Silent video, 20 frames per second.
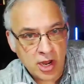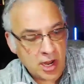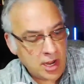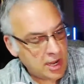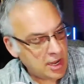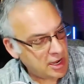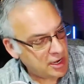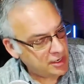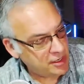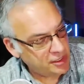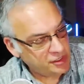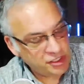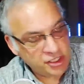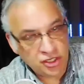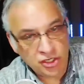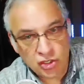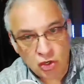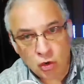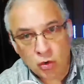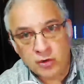and it
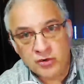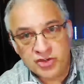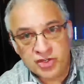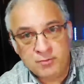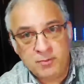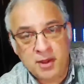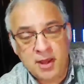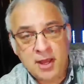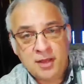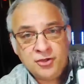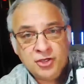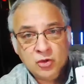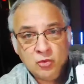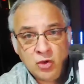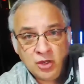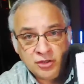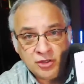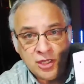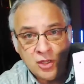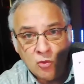didn't correspond
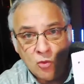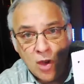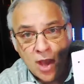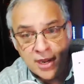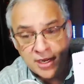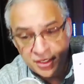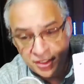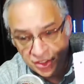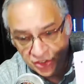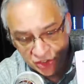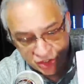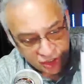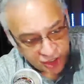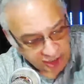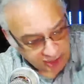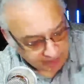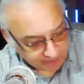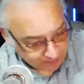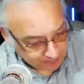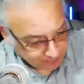to what they wanted to
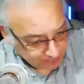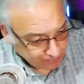see.